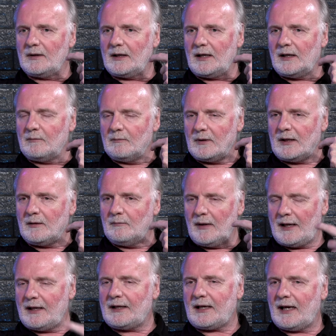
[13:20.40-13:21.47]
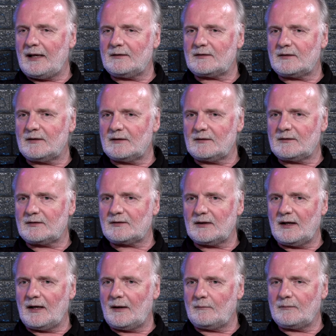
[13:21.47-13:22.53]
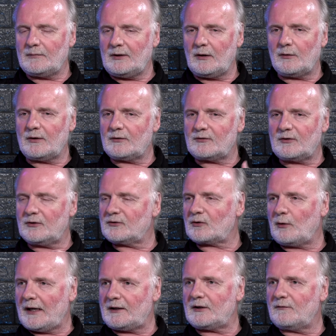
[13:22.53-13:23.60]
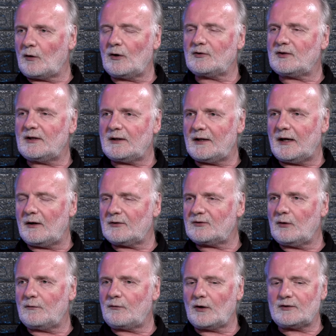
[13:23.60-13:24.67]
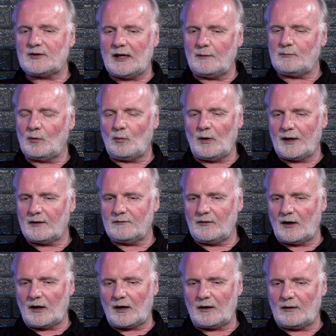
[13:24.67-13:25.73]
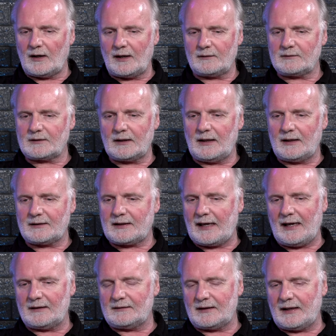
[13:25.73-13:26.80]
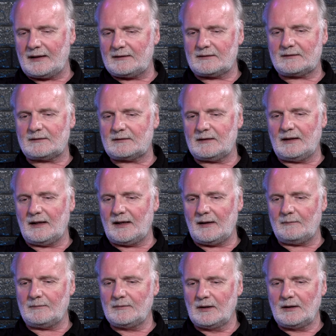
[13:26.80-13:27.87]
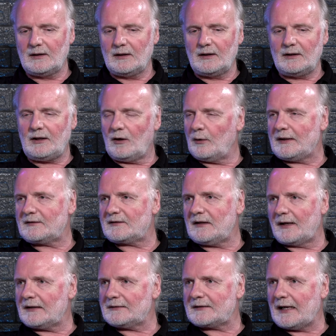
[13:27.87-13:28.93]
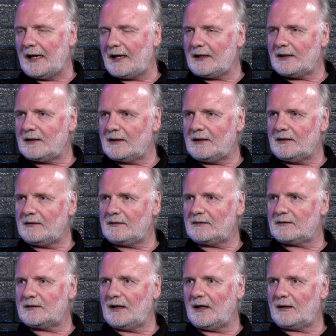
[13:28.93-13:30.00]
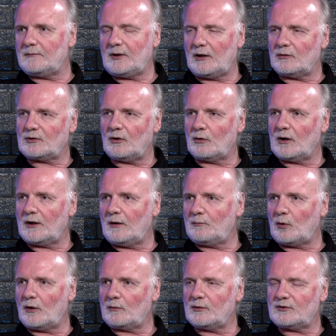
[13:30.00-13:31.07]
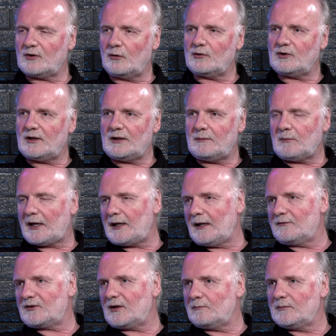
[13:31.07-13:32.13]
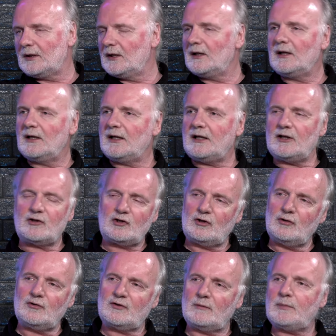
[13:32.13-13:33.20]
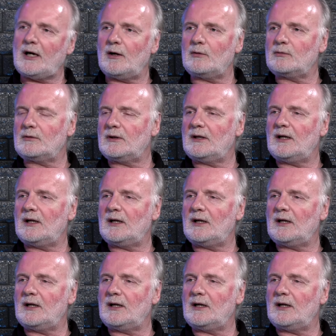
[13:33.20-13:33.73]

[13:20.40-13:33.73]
in many cases, you know, there's great diversity there. So, for example, one of our candidates, you know, his son is gay, and he's, you know, totally on board with SOGI. He might have some issues about,